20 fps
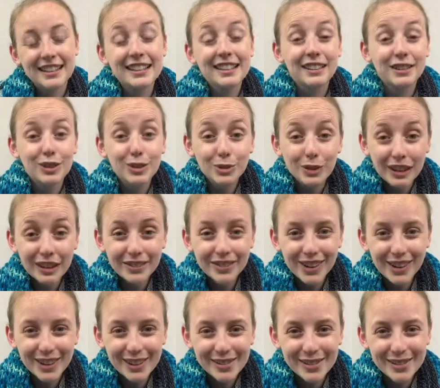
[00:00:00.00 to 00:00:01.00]
the swing of
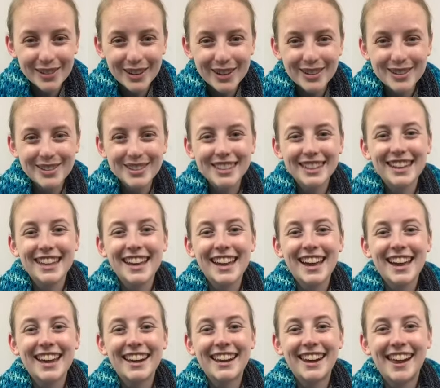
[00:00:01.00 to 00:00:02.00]
all of those
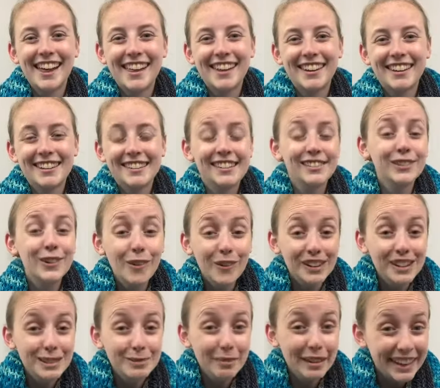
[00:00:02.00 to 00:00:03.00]
again, and of
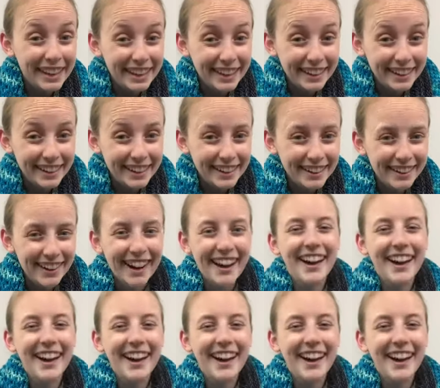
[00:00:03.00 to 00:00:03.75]
course being here.